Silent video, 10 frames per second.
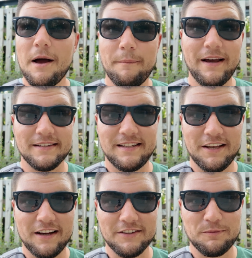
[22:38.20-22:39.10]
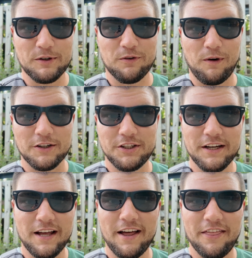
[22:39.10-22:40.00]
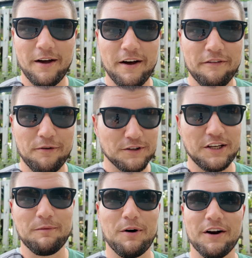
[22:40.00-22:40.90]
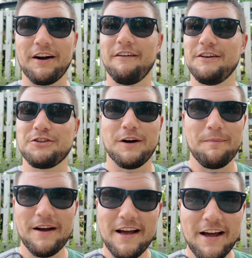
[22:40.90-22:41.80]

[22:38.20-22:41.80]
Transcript: But yes, thank you guys so much for watching the 14th park of the trip.